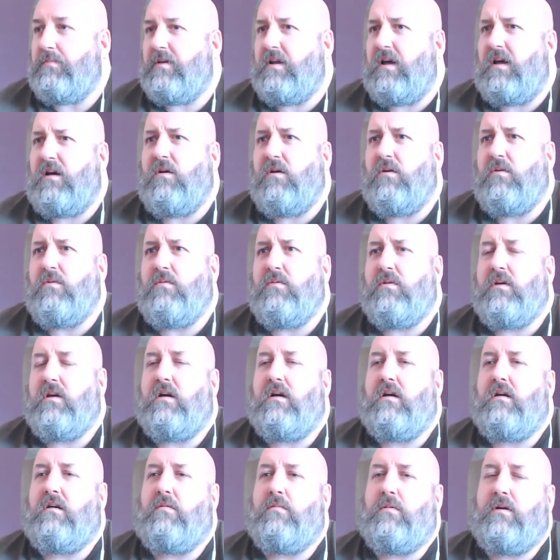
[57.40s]
No.
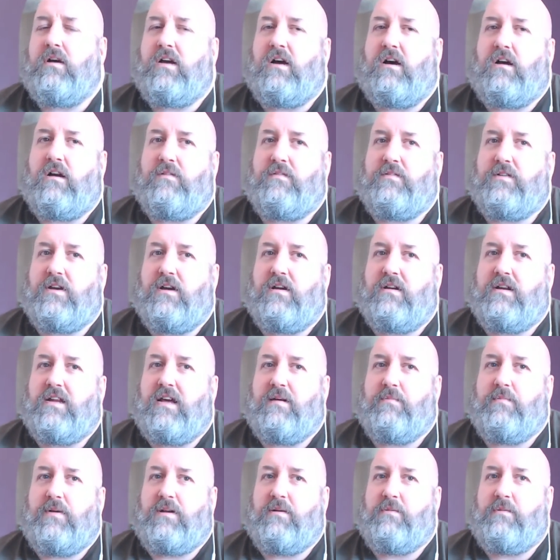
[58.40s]
I want Cardiff to go down,
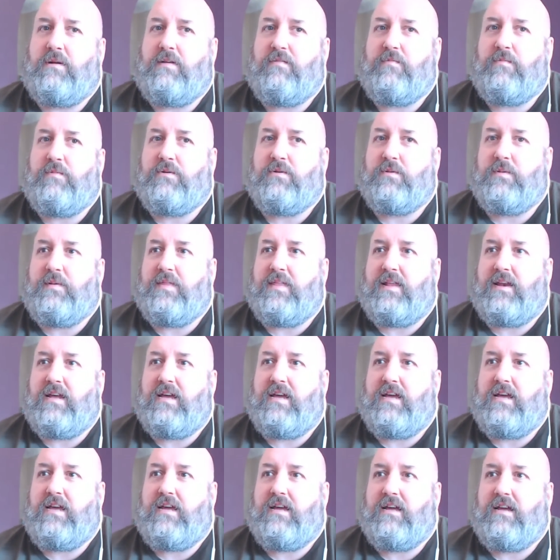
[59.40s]
but I don't want Liverpool to win the
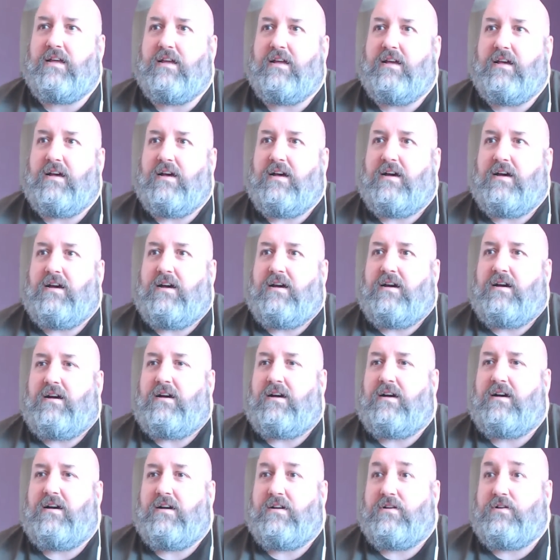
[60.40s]
league.
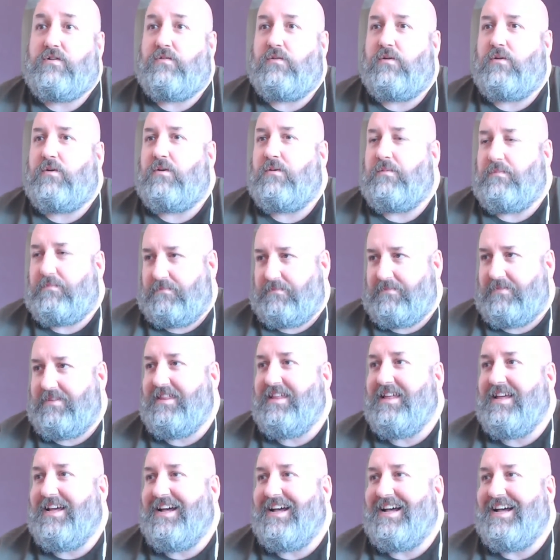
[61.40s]
Draw.
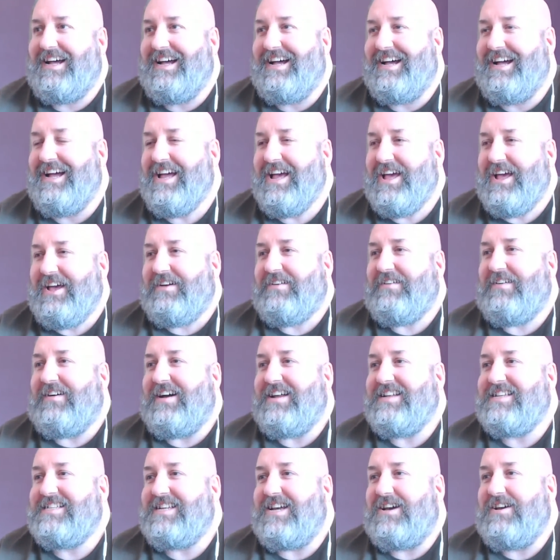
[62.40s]
Right,
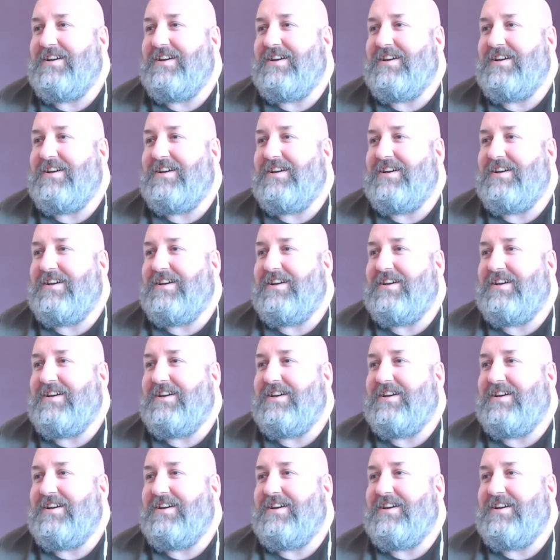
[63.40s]
so